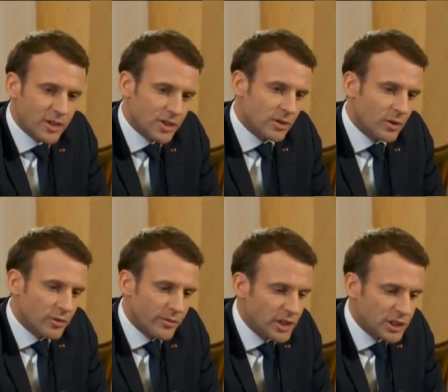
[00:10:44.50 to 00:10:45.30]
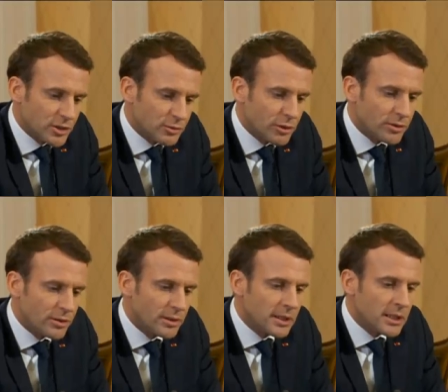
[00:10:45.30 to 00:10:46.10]
vision on the very short run,
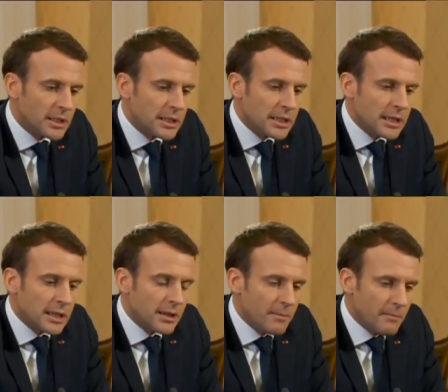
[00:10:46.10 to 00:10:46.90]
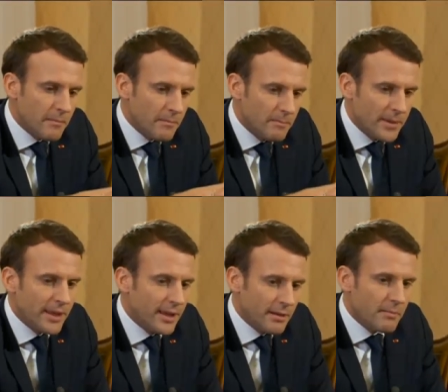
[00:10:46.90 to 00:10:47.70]

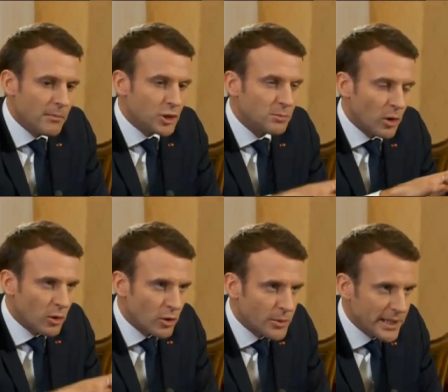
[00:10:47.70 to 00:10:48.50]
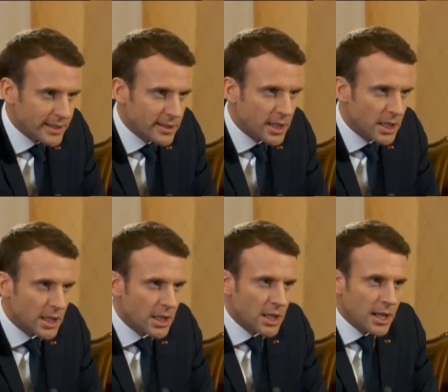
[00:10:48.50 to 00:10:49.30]
be much more concrete,
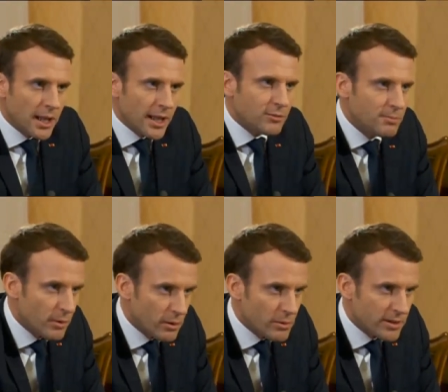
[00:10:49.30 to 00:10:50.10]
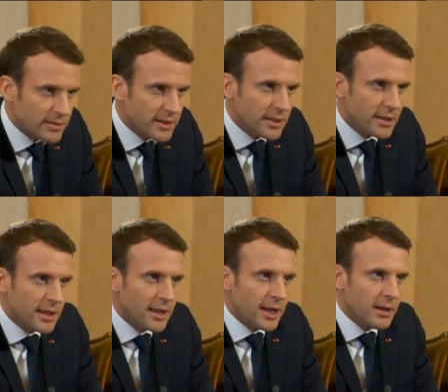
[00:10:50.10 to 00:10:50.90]
less bureaucracy
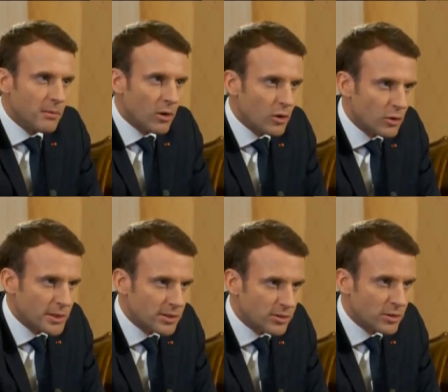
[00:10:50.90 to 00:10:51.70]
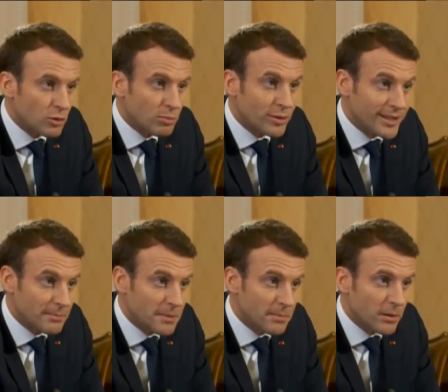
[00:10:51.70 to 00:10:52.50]
and more concrete and so to
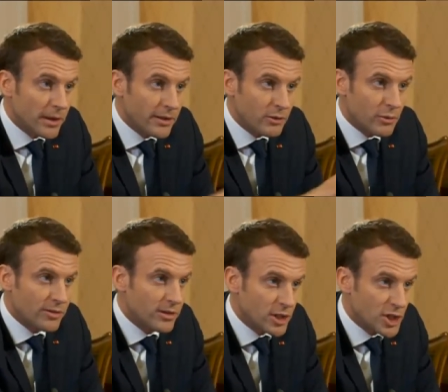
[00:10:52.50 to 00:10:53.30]
protect people and address their